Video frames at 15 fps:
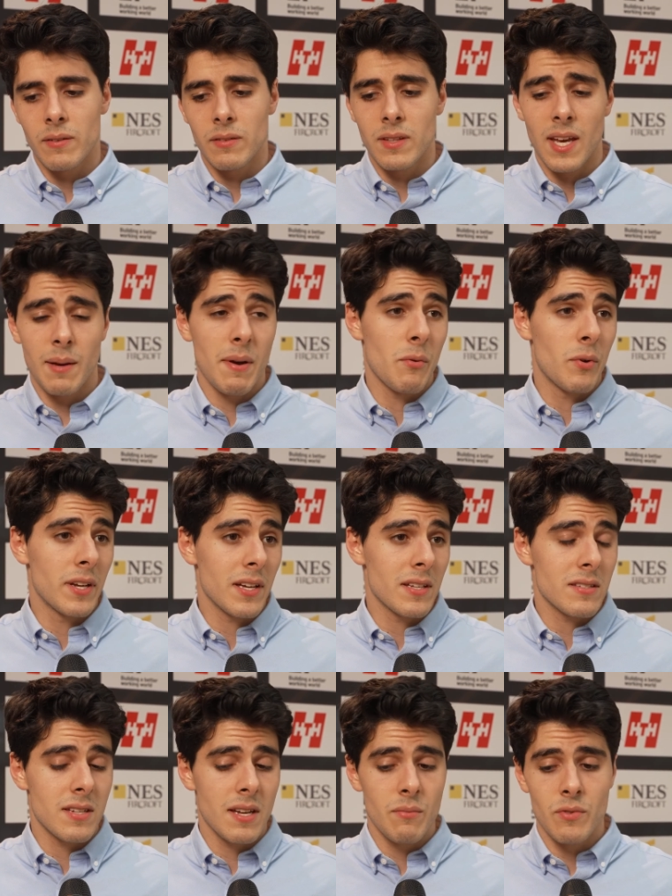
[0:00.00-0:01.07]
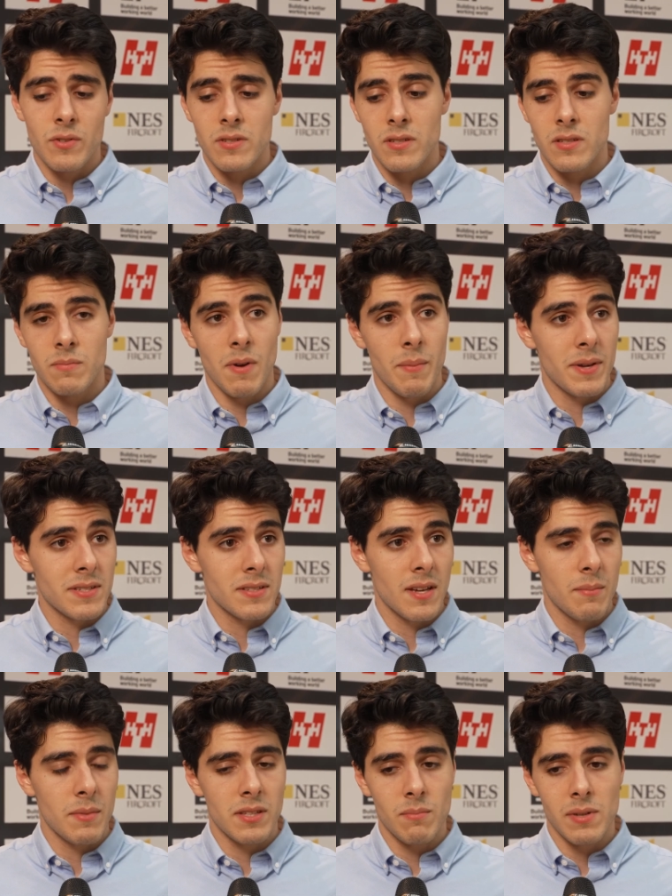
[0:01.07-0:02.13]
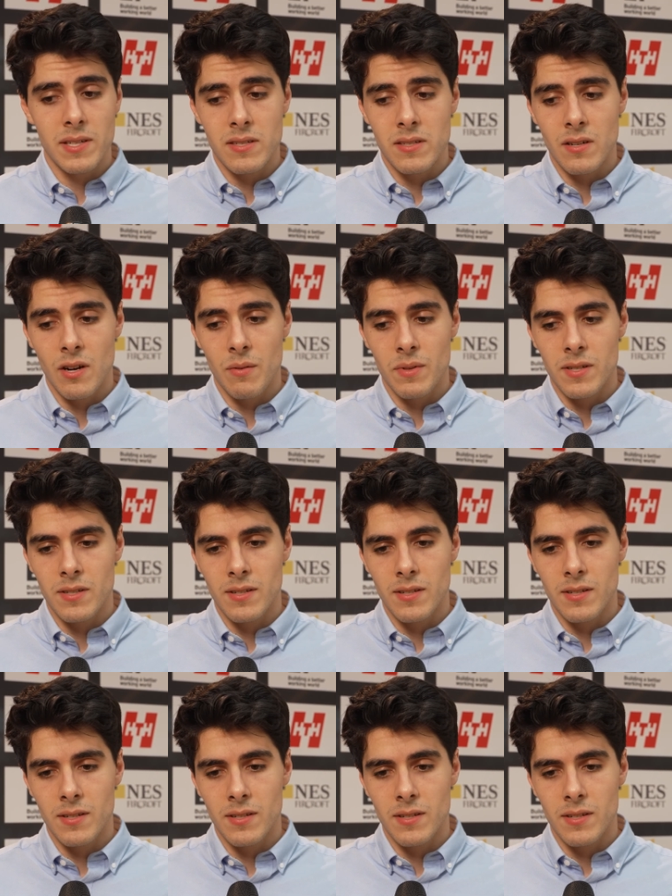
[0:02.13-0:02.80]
the game I won against him was my best game in the Blitz tournament.